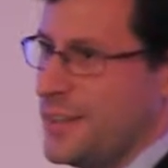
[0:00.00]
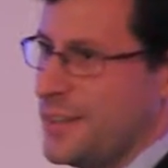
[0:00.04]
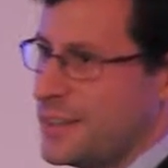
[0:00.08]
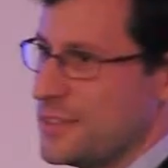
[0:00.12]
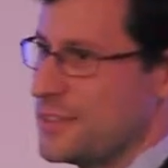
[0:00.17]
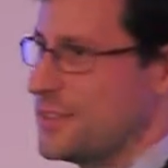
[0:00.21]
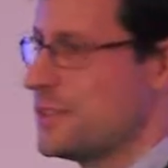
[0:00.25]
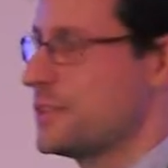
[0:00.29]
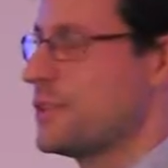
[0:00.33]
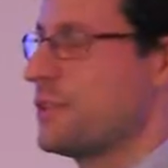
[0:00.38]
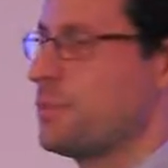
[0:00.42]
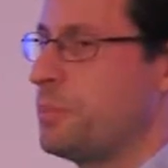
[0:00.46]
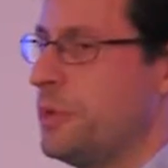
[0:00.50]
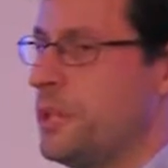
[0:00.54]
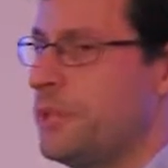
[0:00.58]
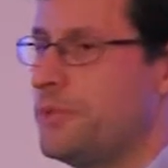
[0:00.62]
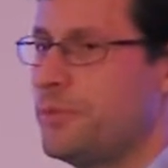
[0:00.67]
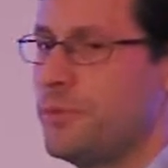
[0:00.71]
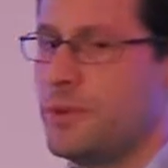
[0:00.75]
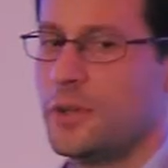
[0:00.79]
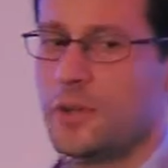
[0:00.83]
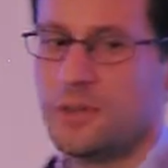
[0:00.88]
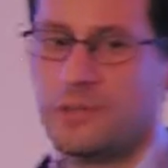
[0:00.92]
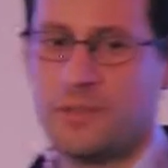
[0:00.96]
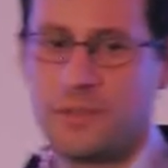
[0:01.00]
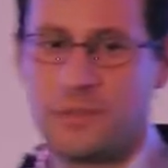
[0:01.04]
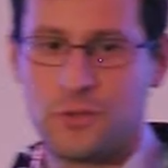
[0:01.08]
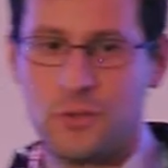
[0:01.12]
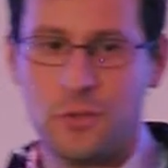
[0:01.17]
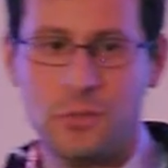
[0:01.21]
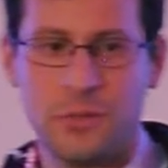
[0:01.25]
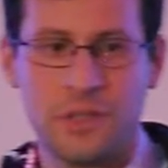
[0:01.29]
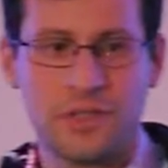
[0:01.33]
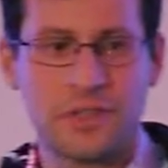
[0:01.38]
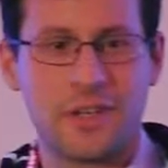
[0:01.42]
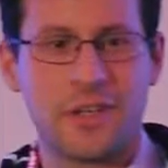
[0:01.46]
This is the pitfall of
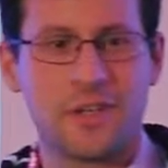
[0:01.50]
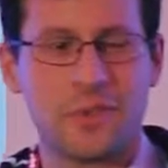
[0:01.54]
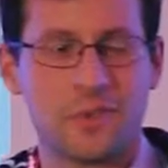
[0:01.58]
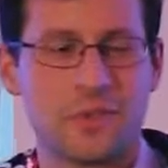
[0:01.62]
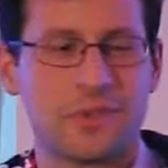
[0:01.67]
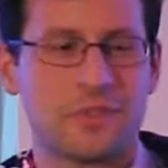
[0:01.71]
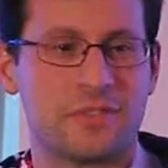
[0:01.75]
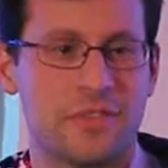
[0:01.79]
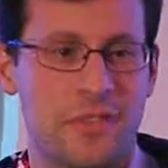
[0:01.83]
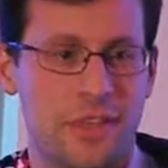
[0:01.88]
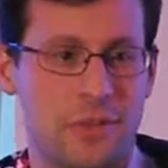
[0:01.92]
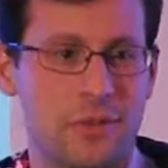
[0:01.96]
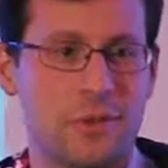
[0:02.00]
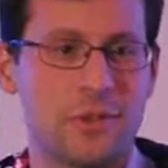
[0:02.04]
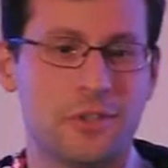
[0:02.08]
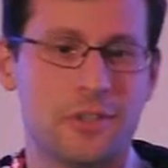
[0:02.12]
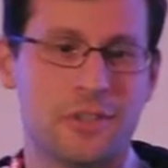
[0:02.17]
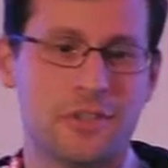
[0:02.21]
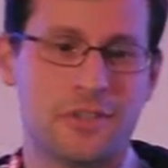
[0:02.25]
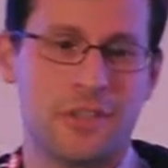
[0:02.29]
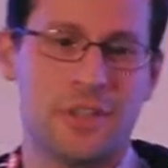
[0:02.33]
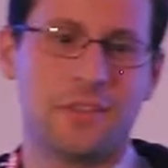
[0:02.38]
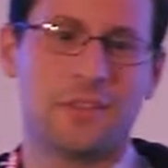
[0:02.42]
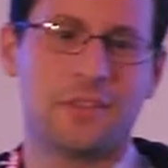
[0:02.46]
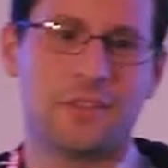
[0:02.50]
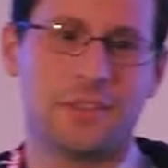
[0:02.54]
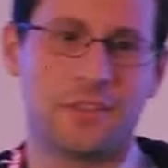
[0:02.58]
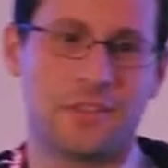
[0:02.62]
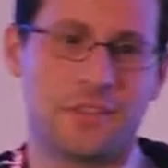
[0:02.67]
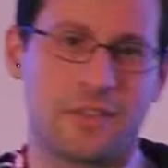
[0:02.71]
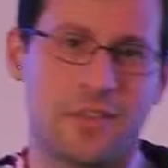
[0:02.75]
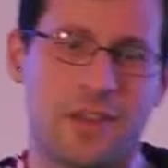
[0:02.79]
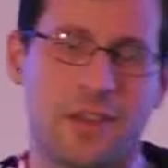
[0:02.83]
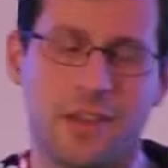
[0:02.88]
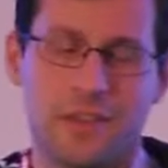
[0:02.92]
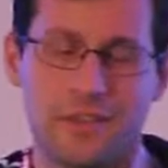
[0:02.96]
assuming that your stakeholders
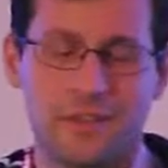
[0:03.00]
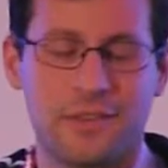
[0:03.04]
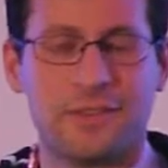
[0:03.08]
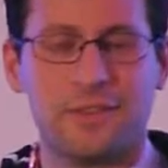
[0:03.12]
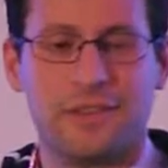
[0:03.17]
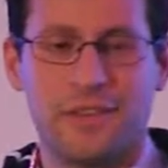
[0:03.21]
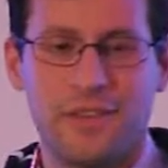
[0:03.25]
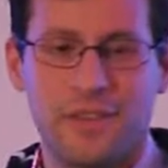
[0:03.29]
understand